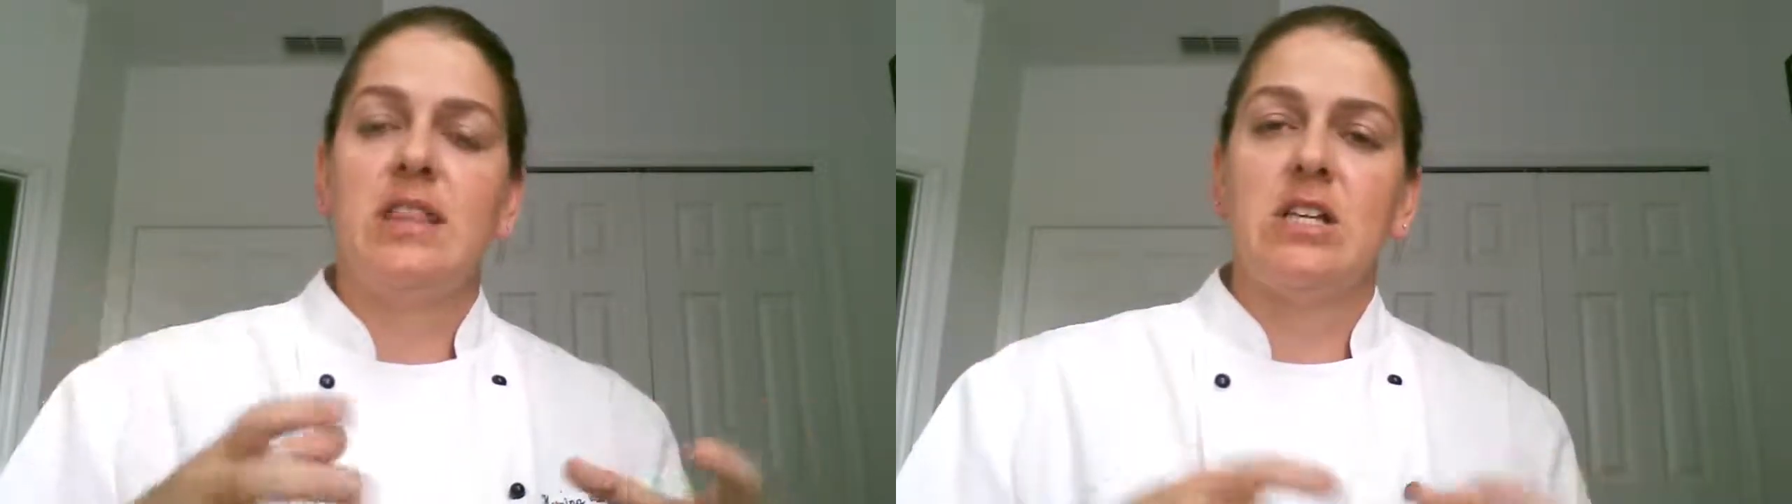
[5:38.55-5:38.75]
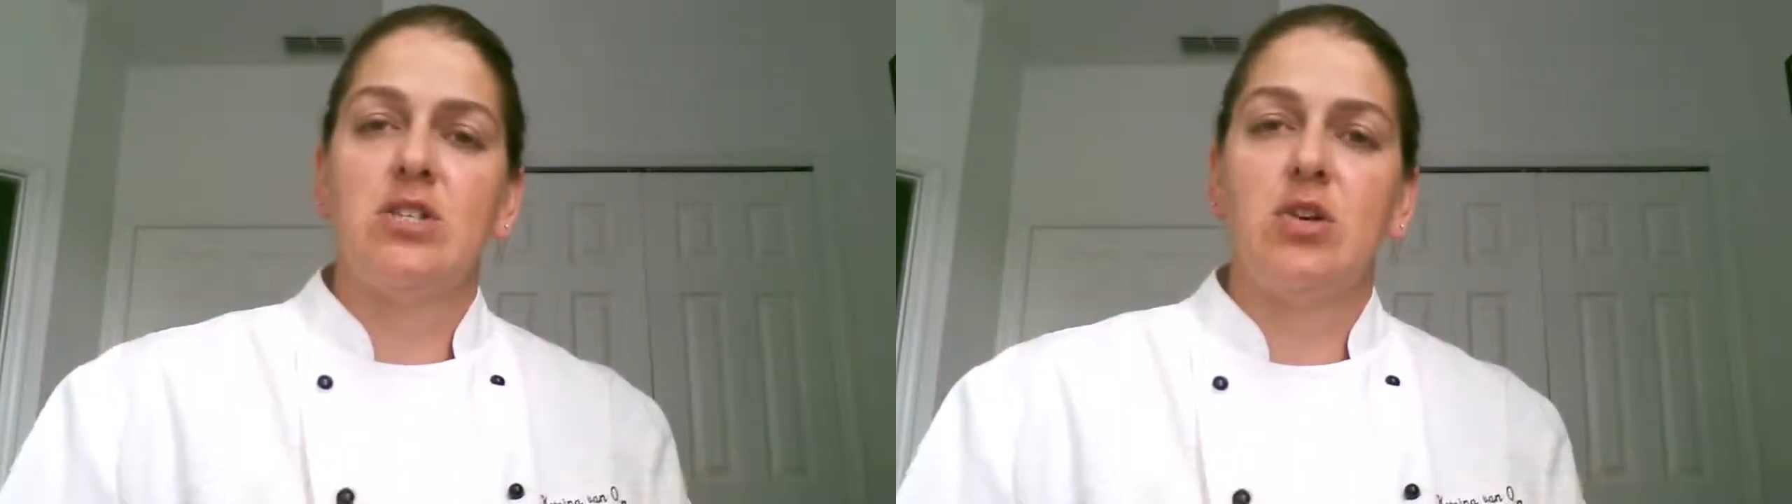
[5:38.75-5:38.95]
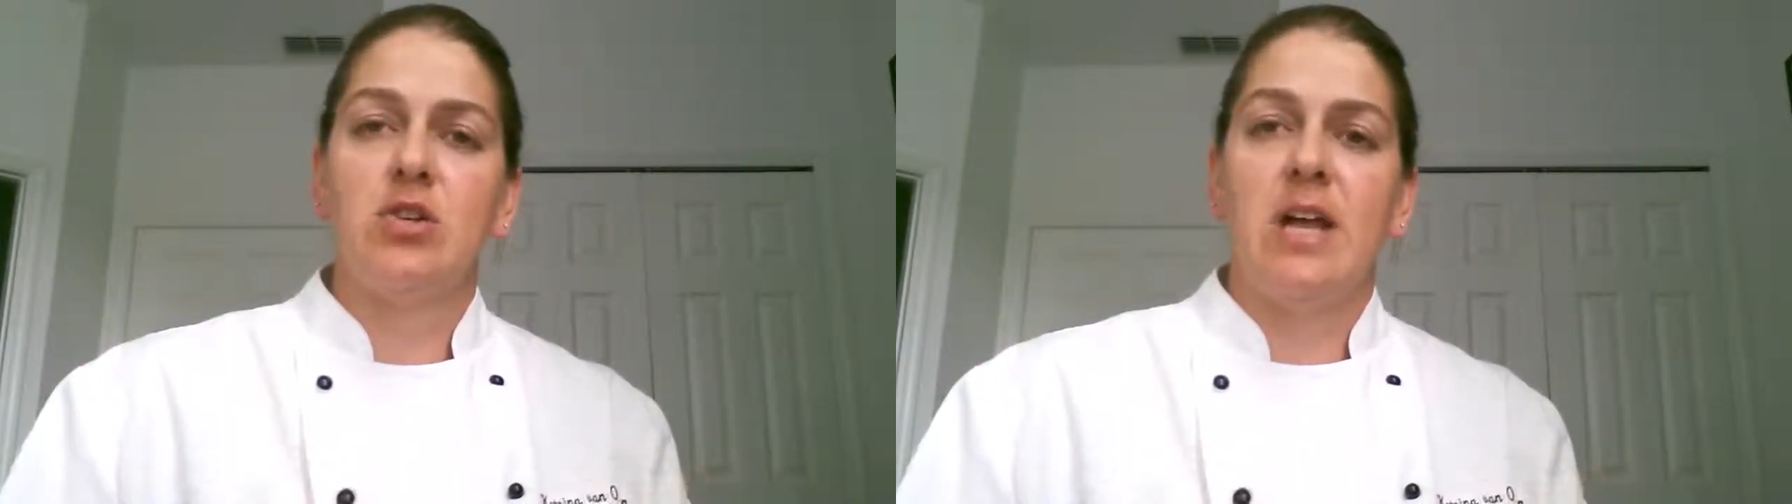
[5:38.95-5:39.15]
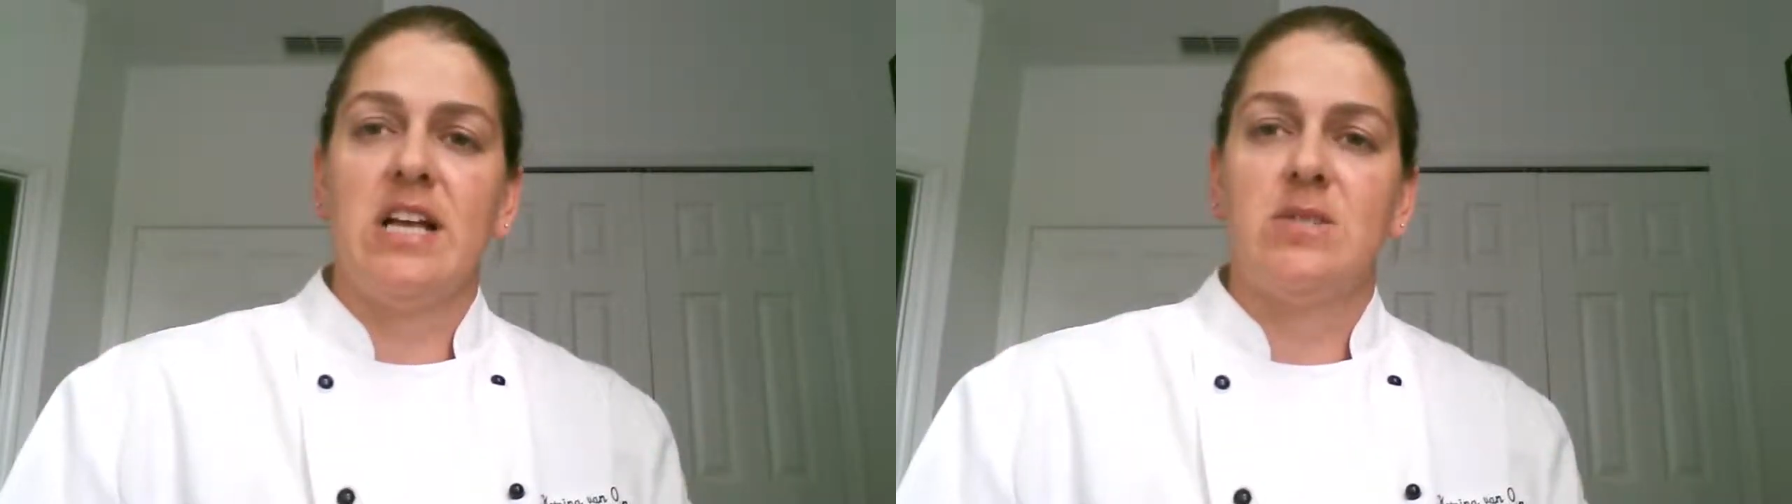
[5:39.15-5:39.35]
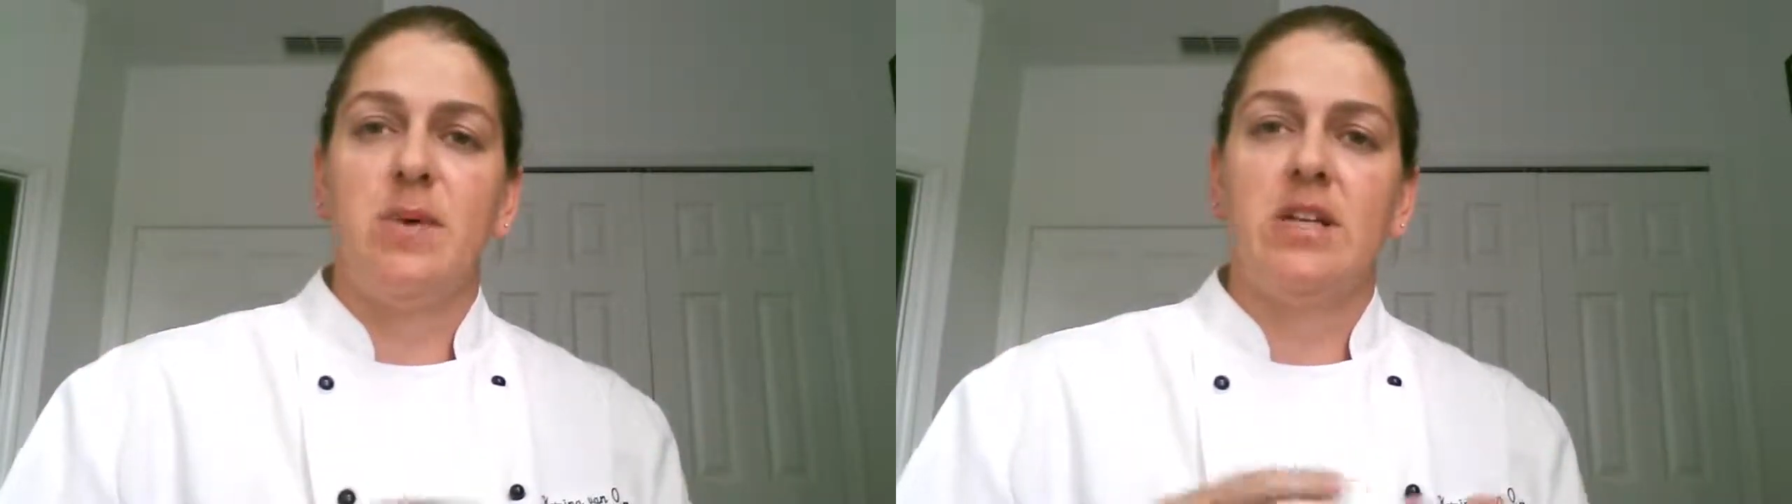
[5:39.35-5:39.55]
at that social
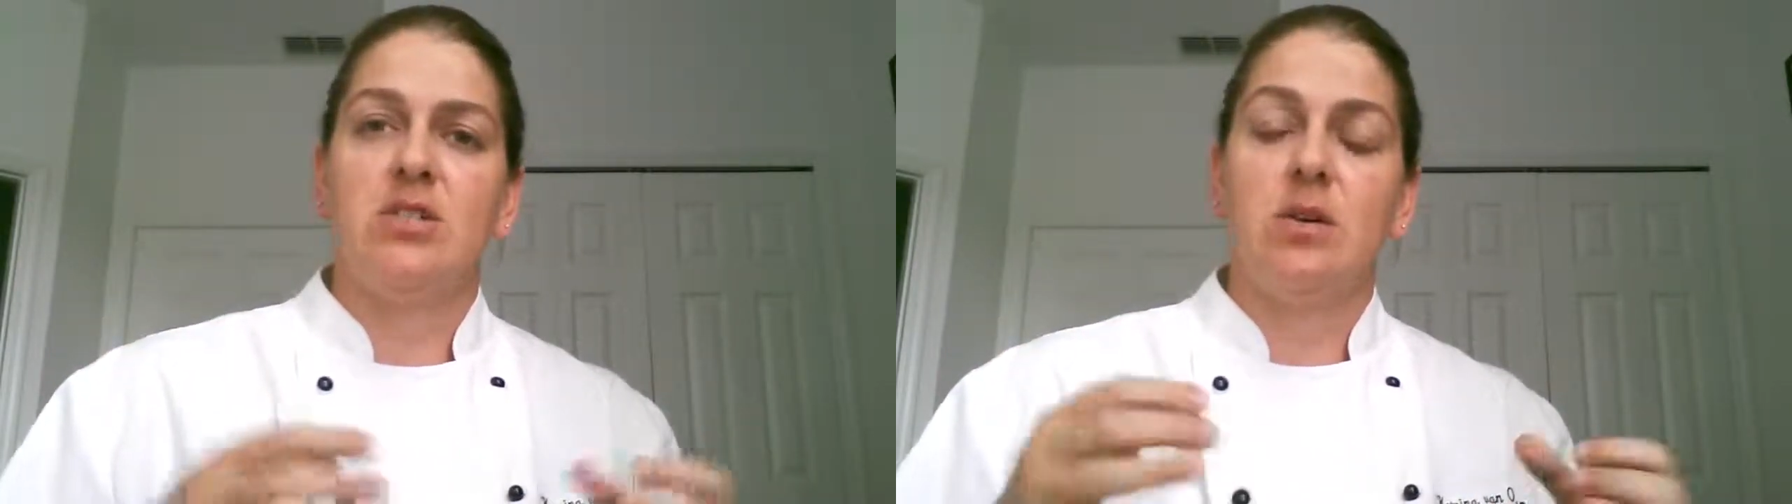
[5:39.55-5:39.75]
aspect.